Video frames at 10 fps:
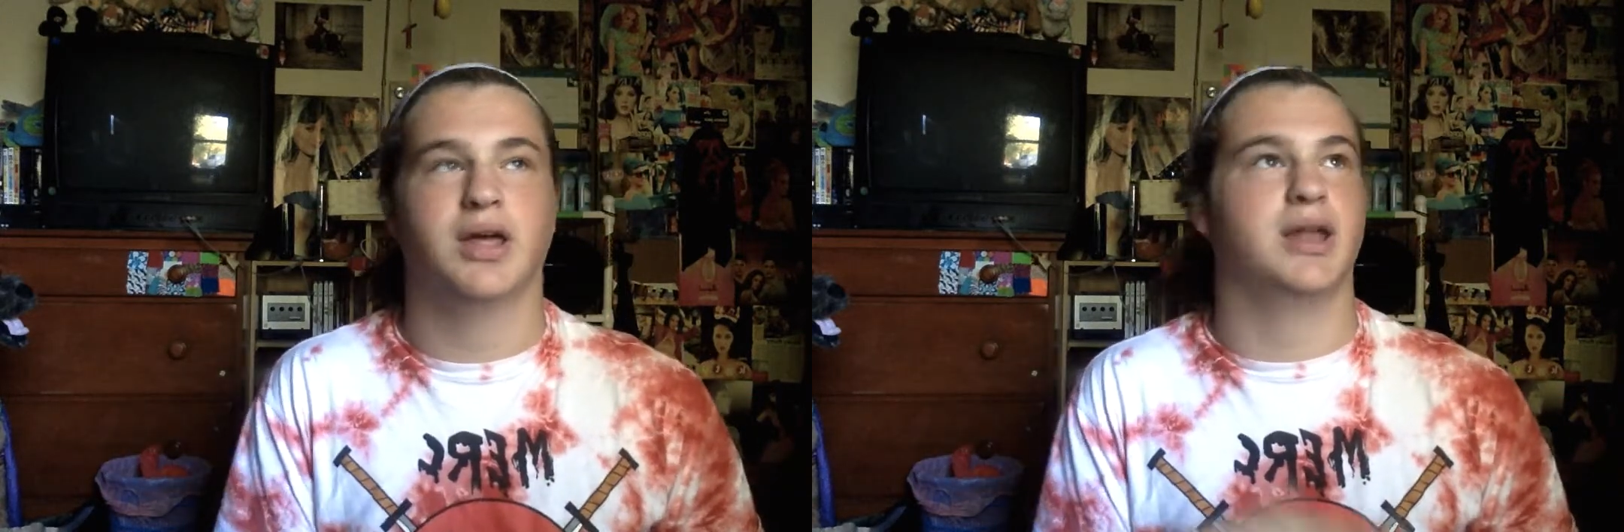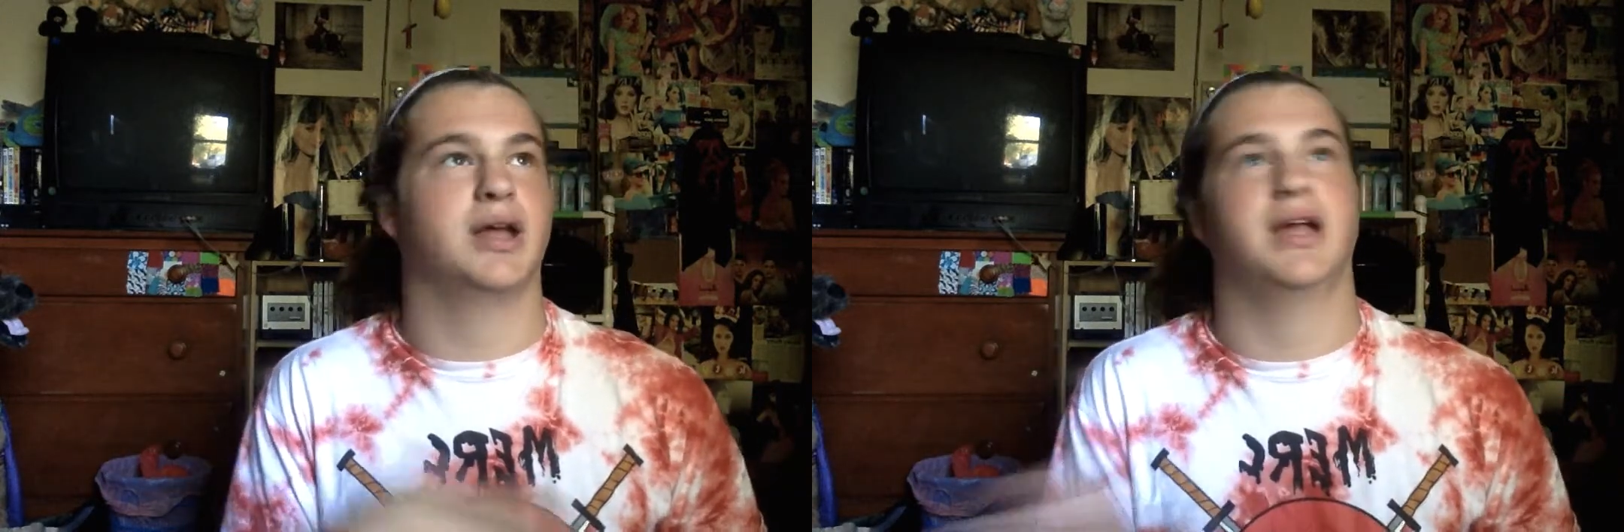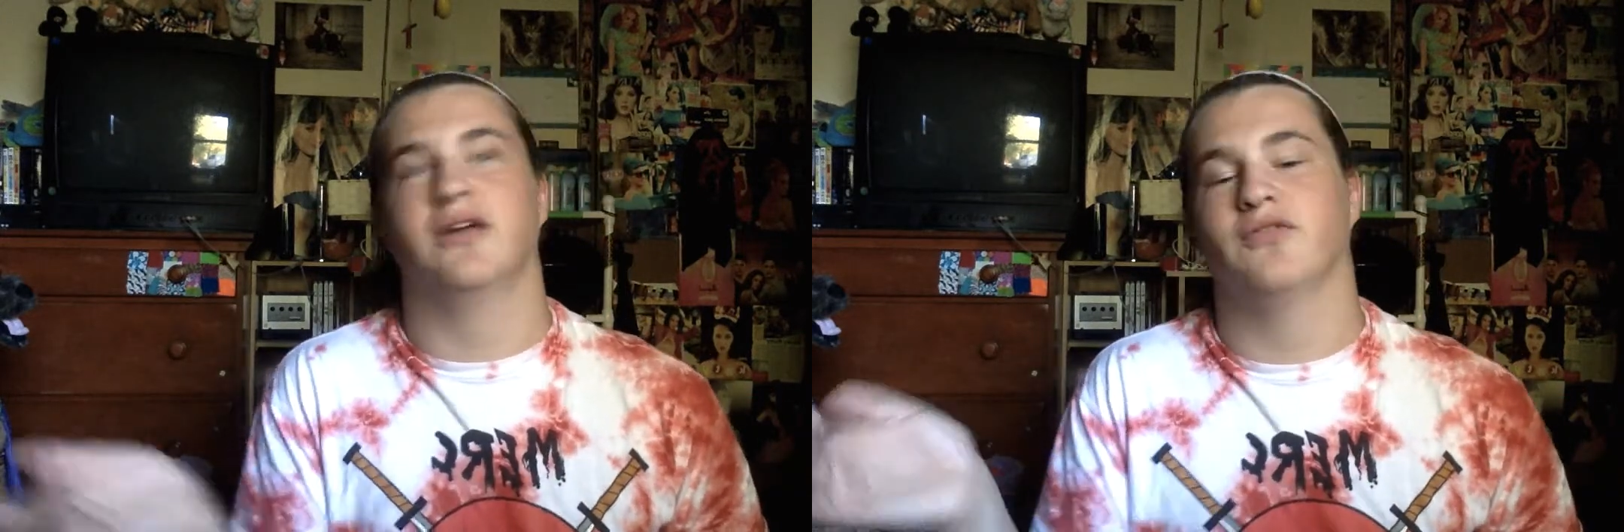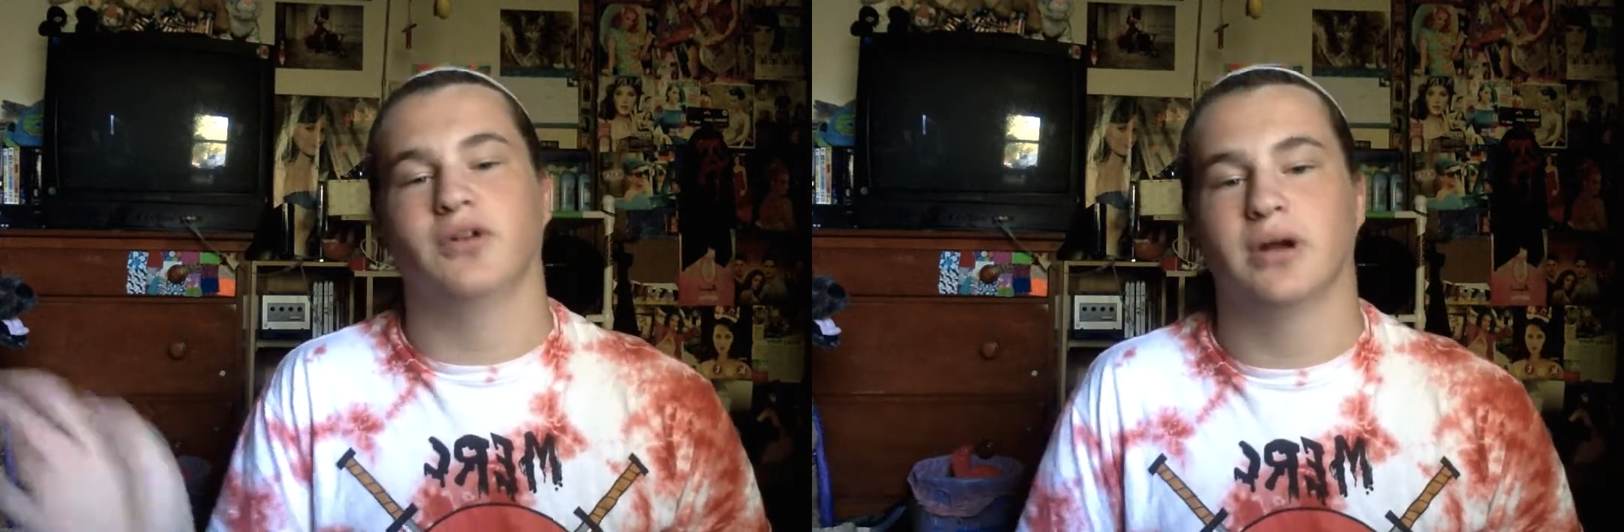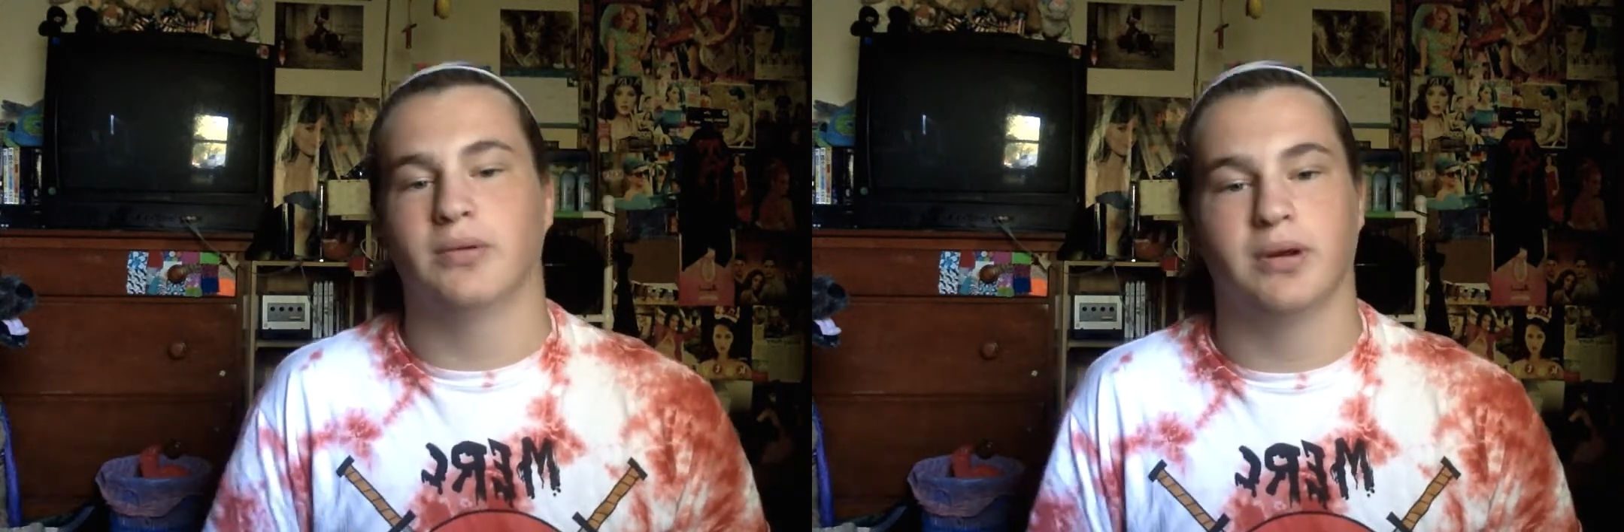and I can't
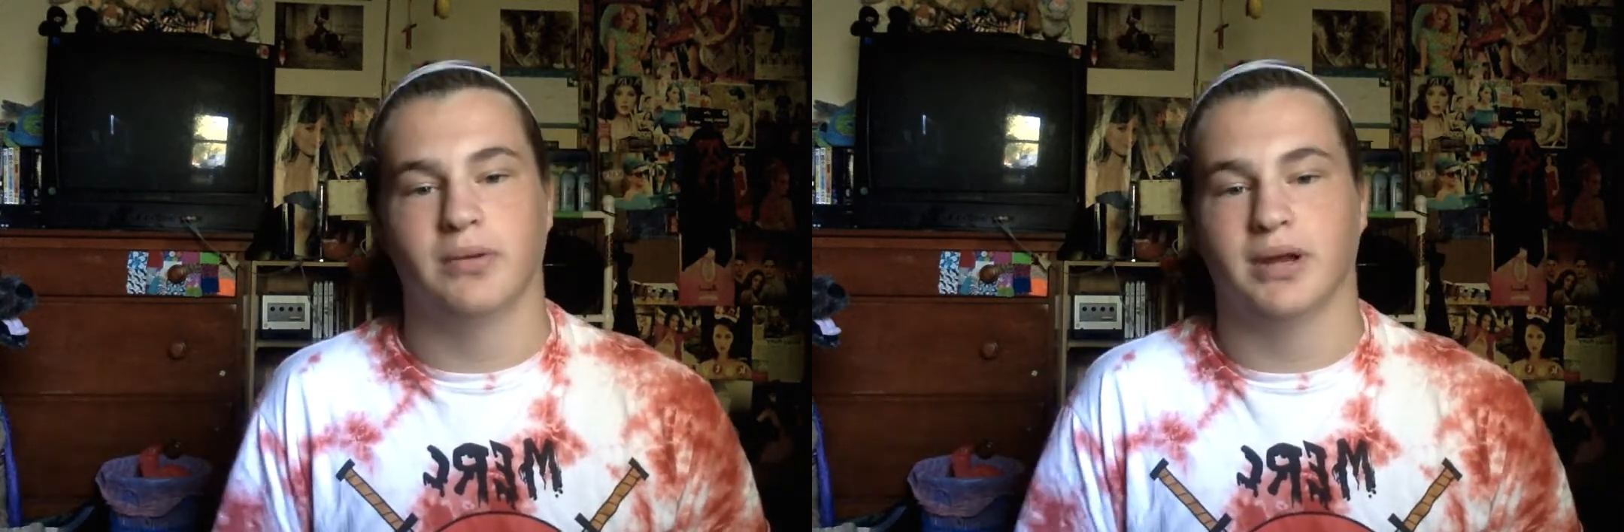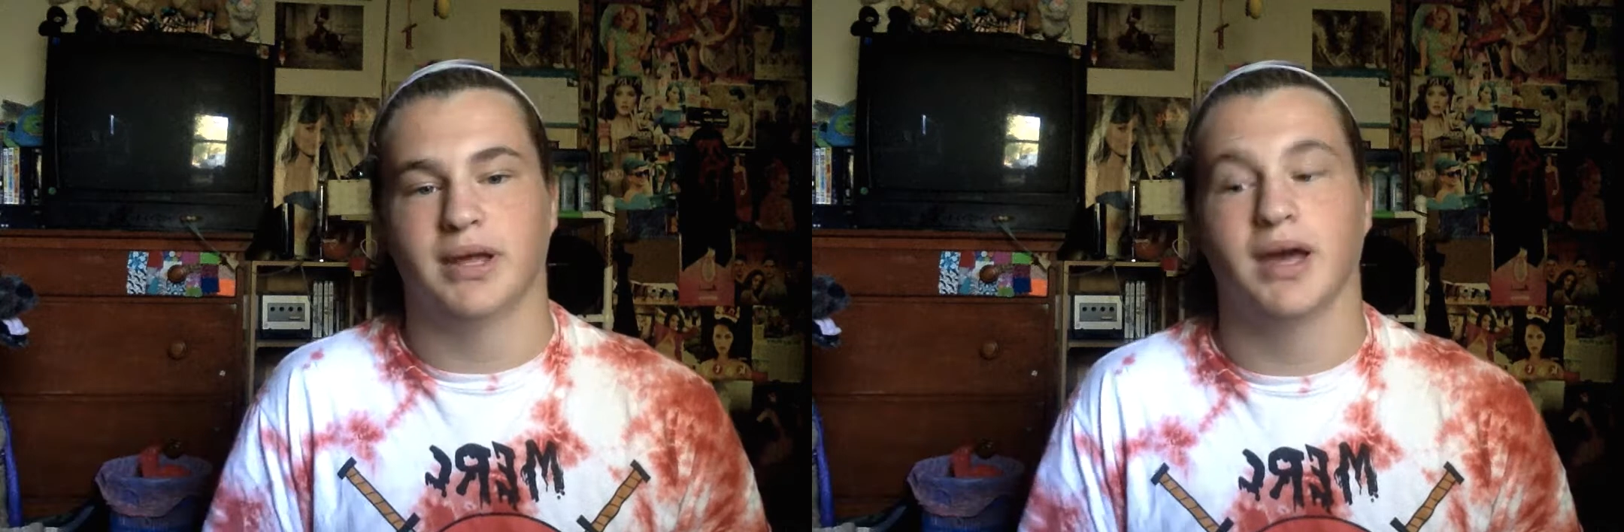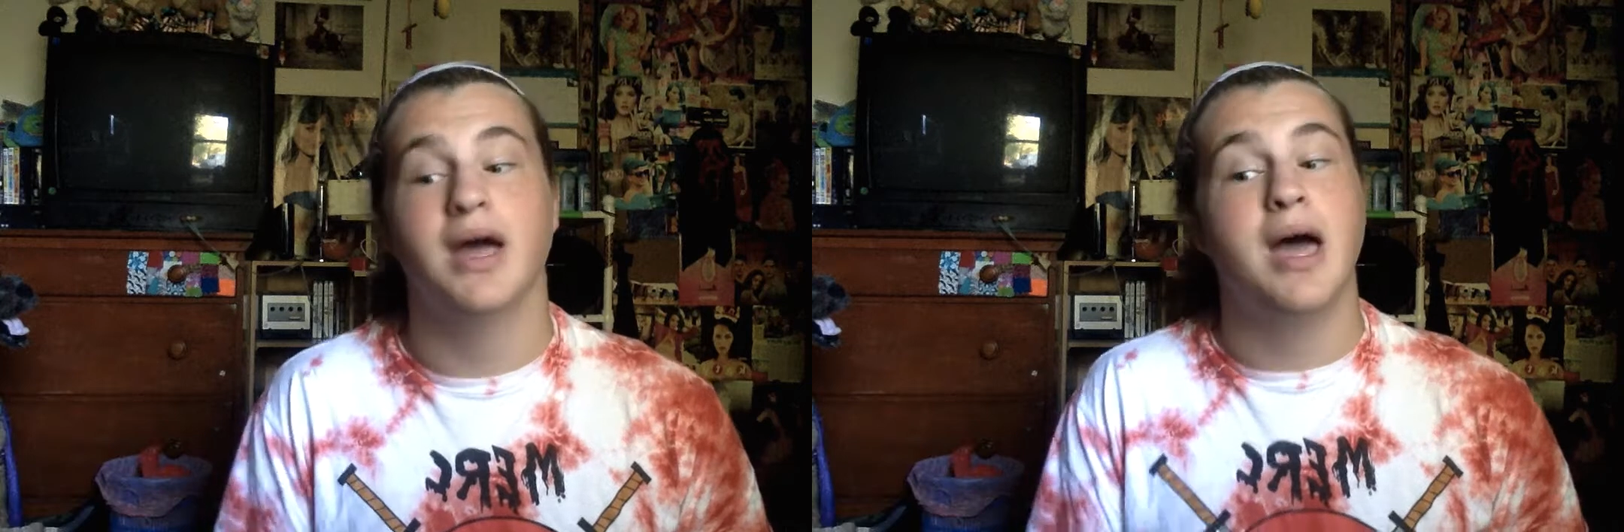figure out what I want to get.